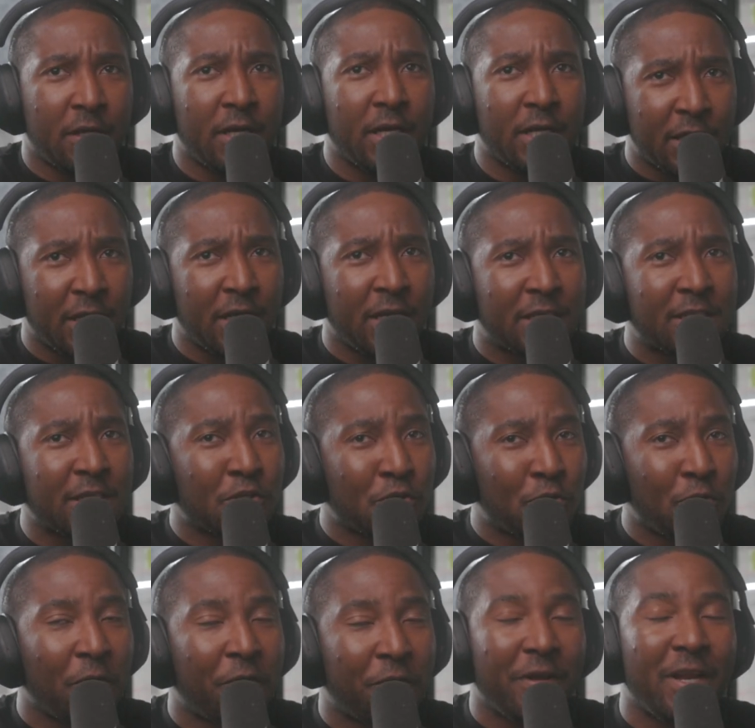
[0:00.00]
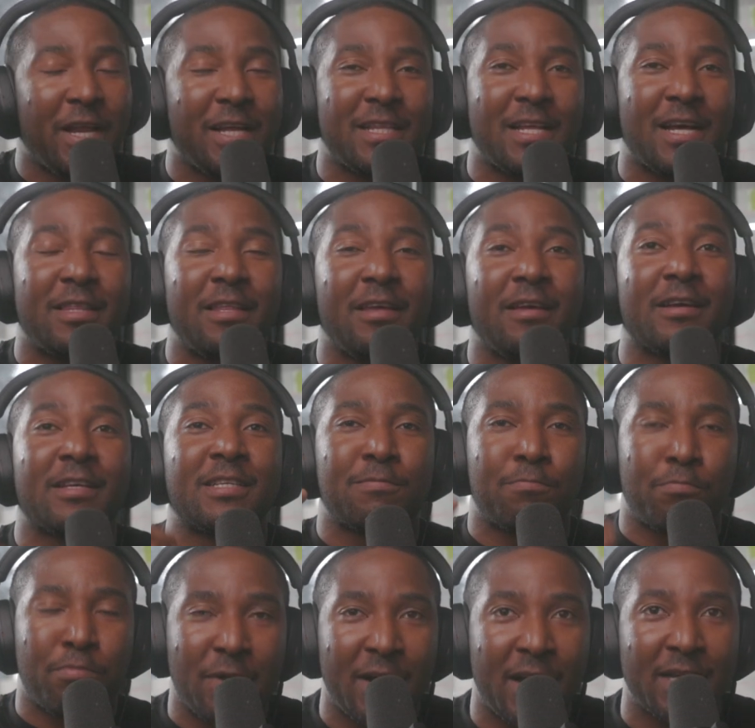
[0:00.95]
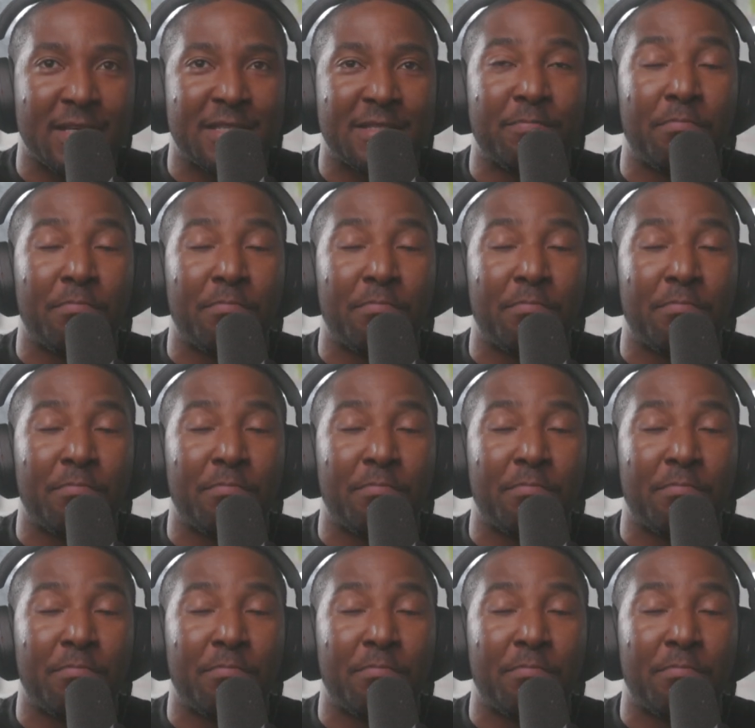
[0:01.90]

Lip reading: It's a true feeling that they express,